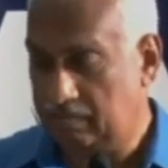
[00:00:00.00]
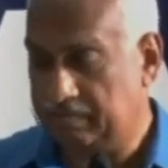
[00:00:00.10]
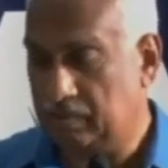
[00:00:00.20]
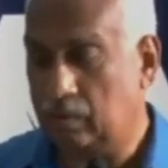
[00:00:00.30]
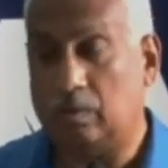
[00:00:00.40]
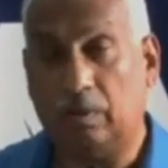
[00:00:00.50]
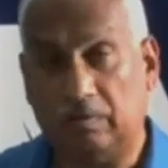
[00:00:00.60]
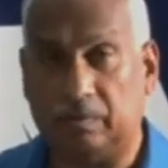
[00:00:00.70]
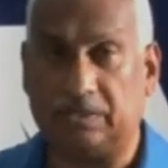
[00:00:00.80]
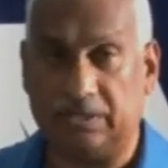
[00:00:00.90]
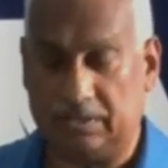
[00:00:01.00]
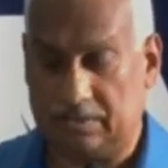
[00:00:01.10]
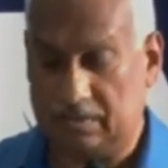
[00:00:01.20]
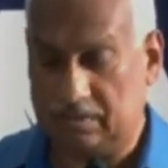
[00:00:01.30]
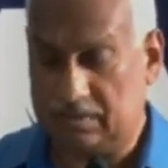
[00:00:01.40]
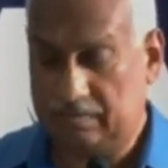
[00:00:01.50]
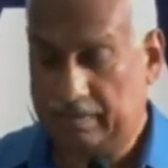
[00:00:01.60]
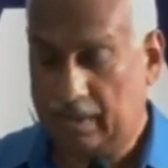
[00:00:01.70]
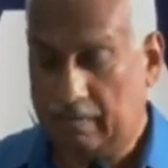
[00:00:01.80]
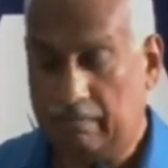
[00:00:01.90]
for all of our citizens
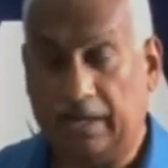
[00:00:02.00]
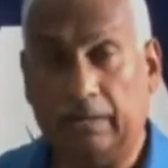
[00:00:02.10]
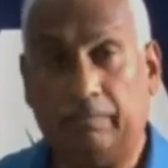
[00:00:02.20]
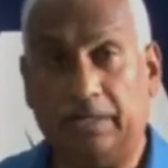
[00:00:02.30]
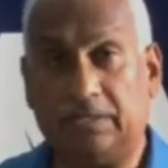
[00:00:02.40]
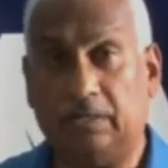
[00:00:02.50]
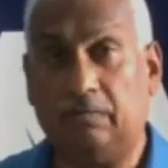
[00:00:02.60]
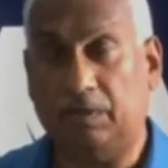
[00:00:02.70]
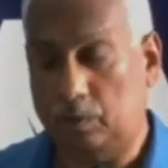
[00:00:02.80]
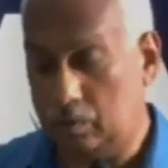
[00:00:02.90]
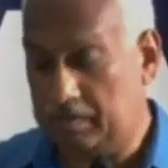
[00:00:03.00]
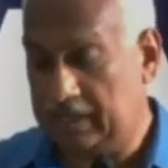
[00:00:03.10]
by embracing renewable